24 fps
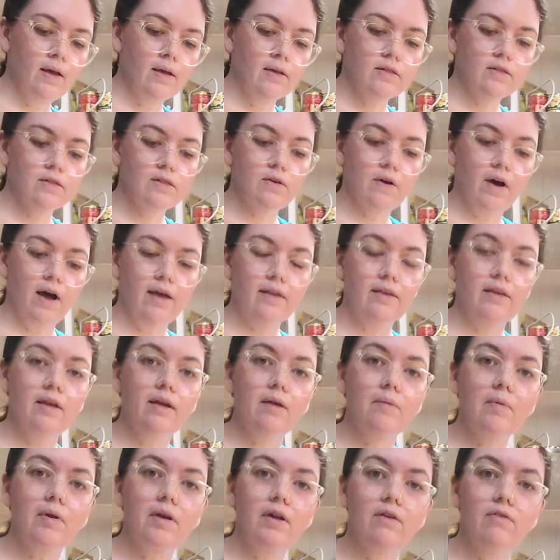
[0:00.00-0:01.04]
So I think
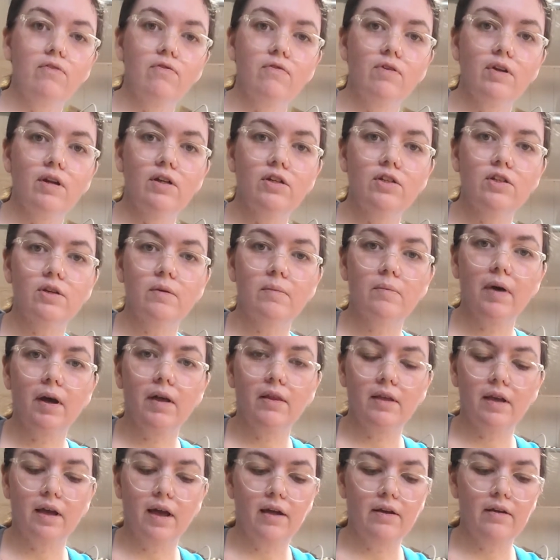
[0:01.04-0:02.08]
I'm going to finish it by
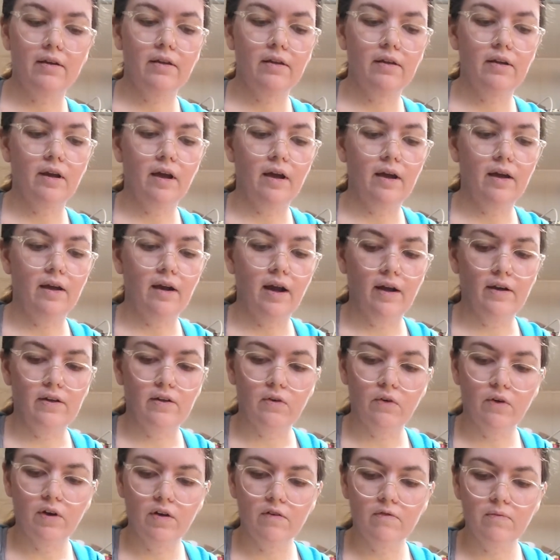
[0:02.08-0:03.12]
the end of the night. I
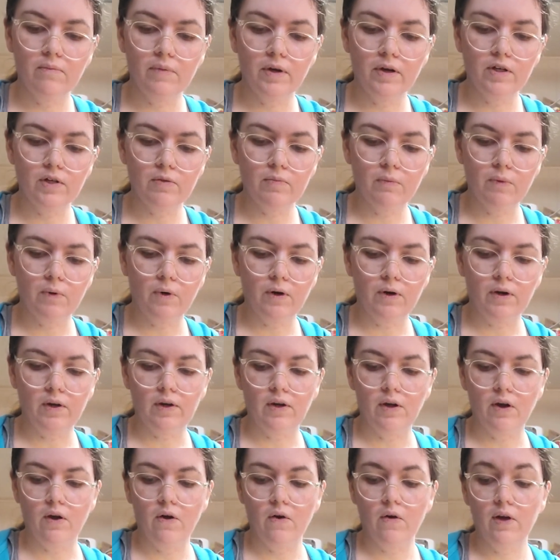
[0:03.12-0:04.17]
don't have much more to
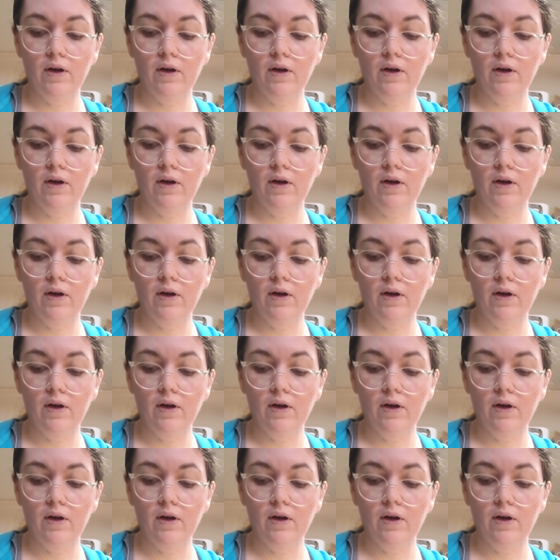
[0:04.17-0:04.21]
go.